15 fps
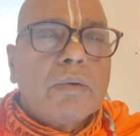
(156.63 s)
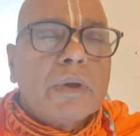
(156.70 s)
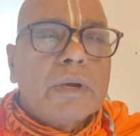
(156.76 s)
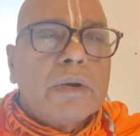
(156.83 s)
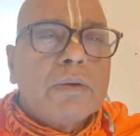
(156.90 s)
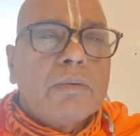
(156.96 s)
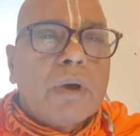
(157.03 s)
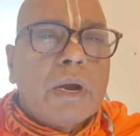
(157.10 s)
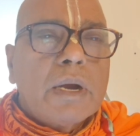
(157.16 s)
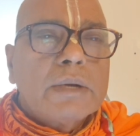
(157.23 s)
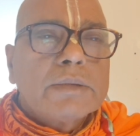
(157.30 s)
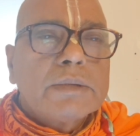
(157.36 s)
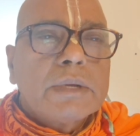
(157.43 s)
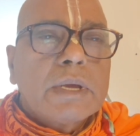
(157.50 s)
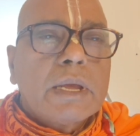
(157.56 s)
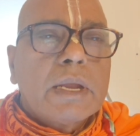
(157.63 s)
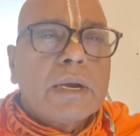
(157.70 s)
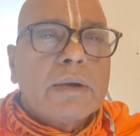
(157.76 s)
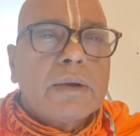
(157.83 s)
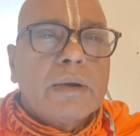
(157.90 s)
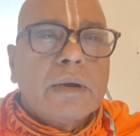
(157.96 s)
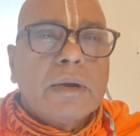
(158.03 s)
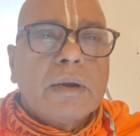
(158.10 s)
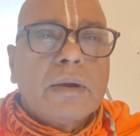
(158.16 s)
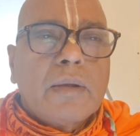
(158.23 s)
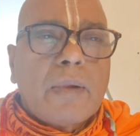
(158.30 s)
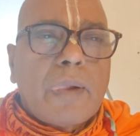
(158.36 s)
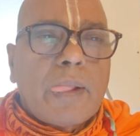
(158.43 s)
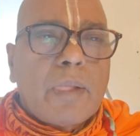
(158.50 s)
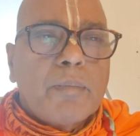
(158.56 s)
When he wants, he can
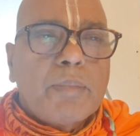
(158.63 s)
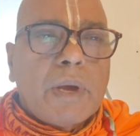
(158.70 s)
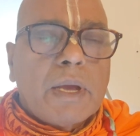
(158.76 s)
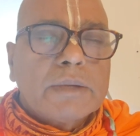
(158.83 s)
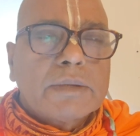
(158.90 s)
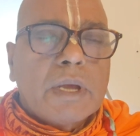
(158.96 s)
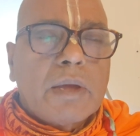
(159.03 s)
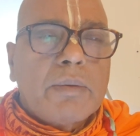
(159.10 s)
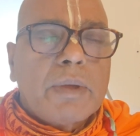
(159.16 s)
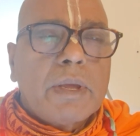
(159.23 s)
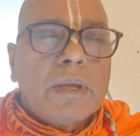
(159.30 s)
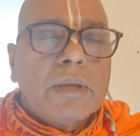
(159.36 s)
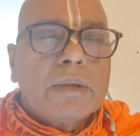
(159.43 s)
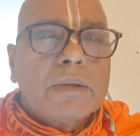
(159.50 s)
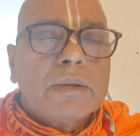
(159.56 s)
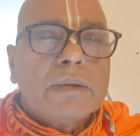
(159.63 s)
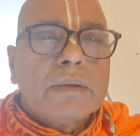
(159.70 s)
pass away.